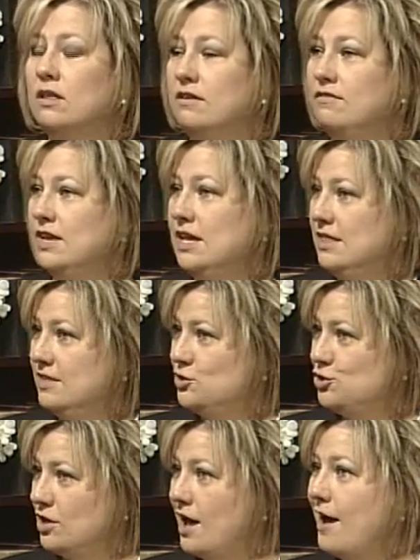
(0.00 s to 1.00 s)
living in the
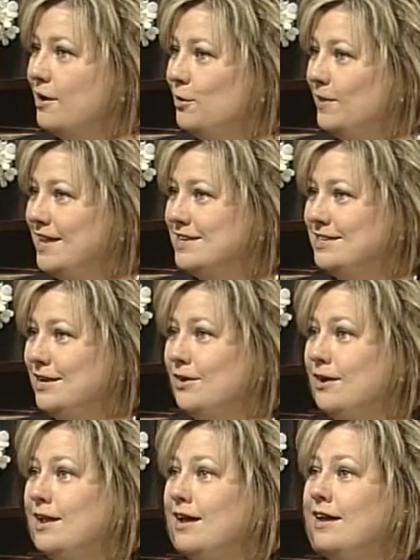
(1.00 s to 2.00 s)
Chicagoland
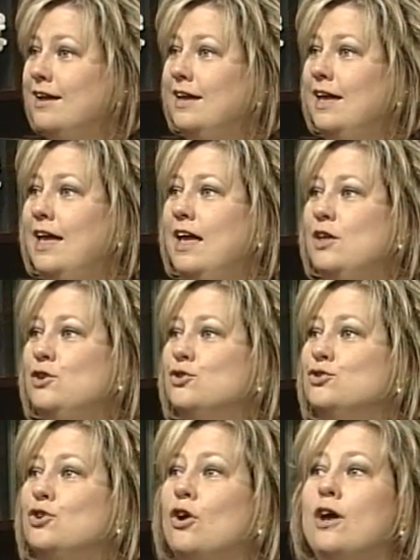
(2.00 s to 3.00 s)
area and
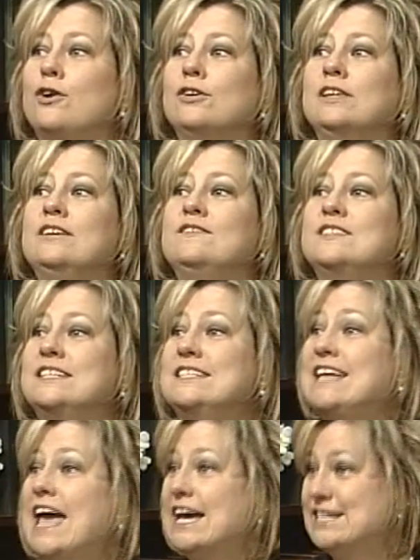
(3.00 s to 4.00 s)
your daughter lives in
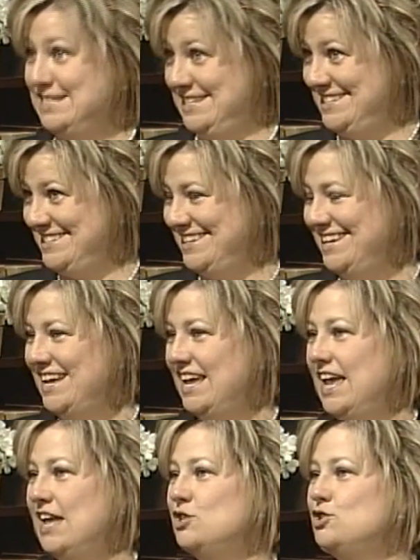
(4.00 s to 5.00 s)
Texas
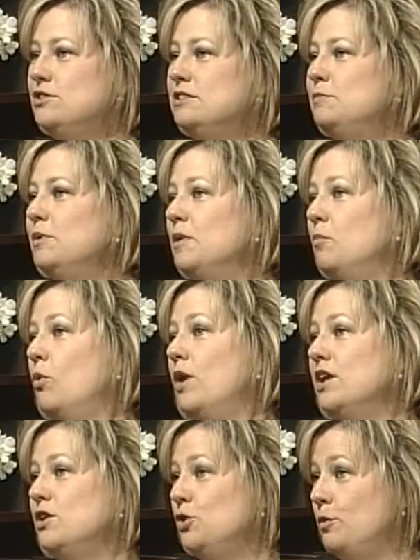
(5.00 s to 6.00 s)
and she's been
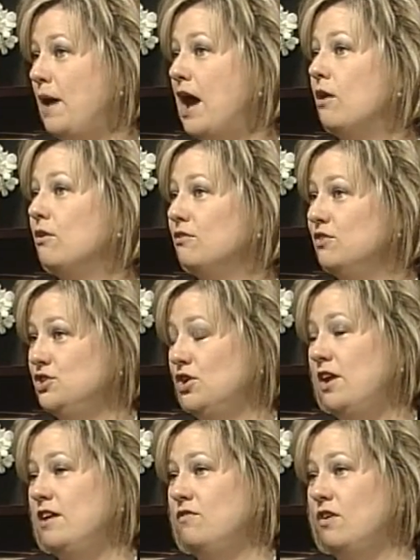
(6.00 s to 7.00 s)
appointed your power of
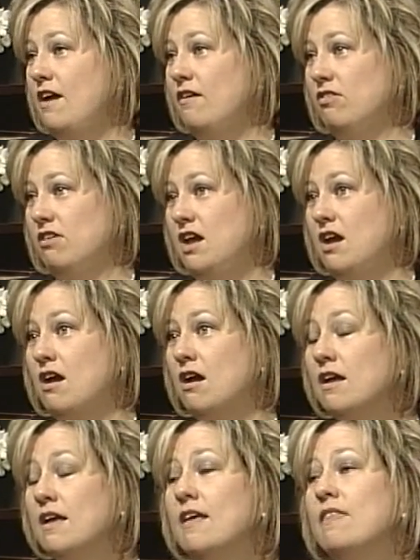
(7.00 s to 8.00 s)
attorney for health care,
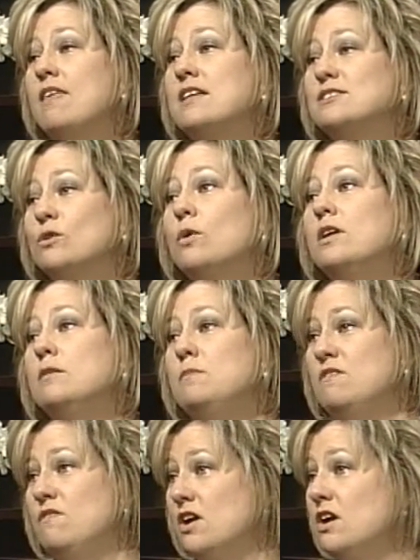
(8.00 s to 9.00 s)
that's going to
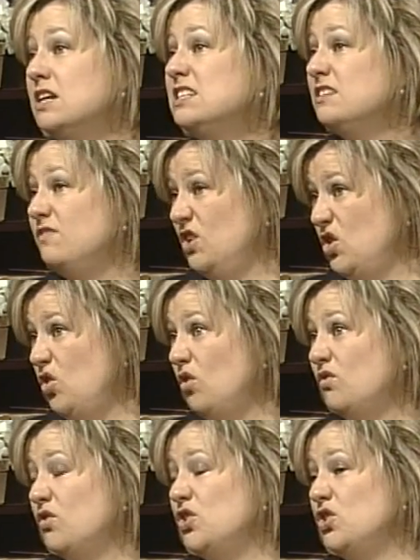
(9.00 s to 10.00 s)
be very
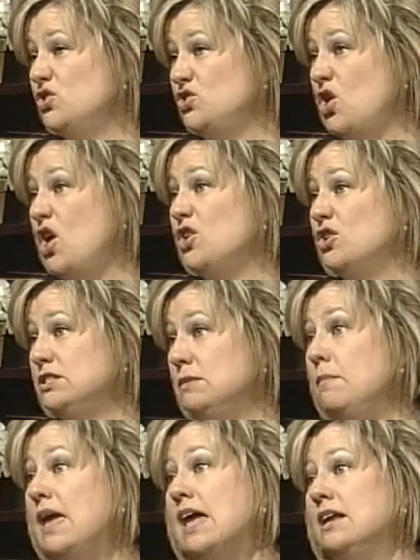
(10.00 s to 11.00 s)
difficult for your daughter to
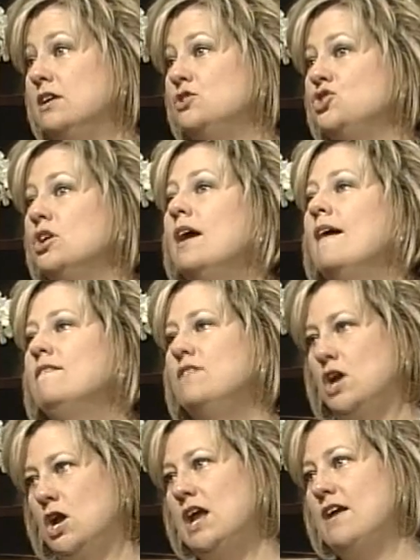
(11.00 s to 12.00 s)
manage
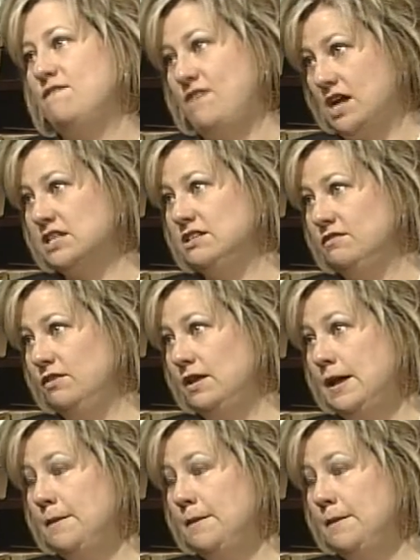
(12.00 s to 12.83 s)
very effectively.